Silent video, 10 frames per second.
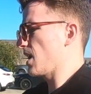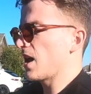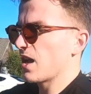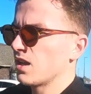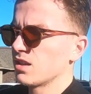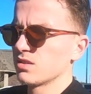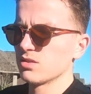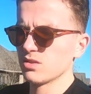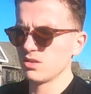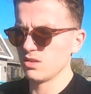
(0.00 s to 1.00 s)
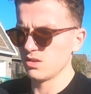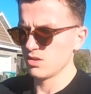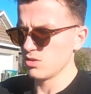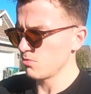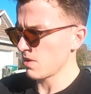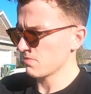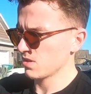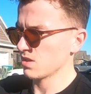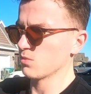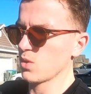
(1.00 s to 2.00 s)
And
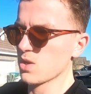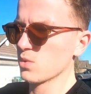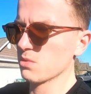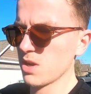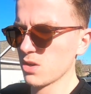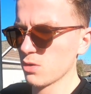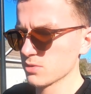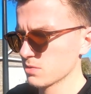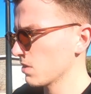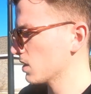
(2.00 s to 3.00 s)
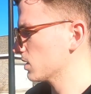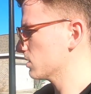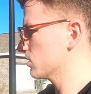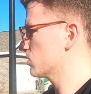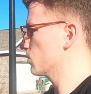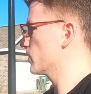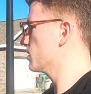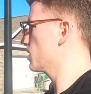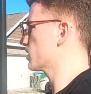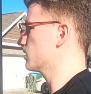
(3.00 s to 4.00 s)
you're thinking like, what about overspray? So we
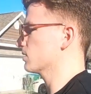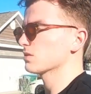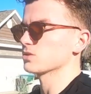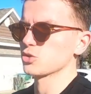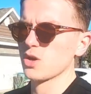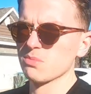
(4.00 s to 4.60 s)
got the drop